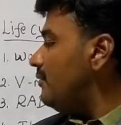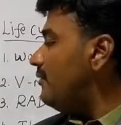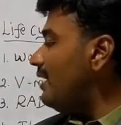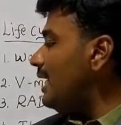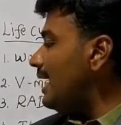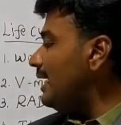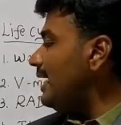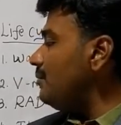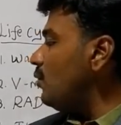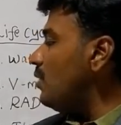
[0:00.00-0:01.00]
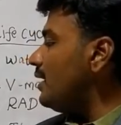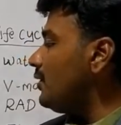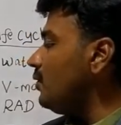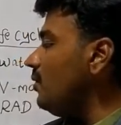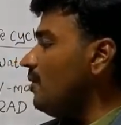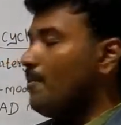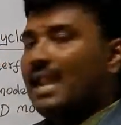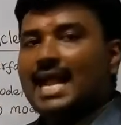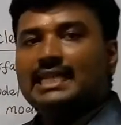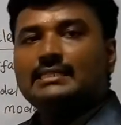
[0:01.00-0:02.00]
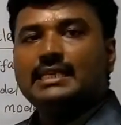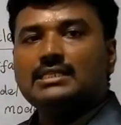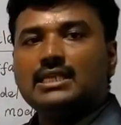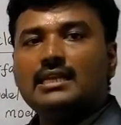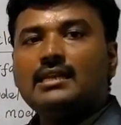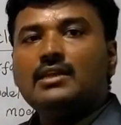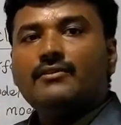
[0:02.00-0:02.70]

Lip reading: we will again move on to planning section,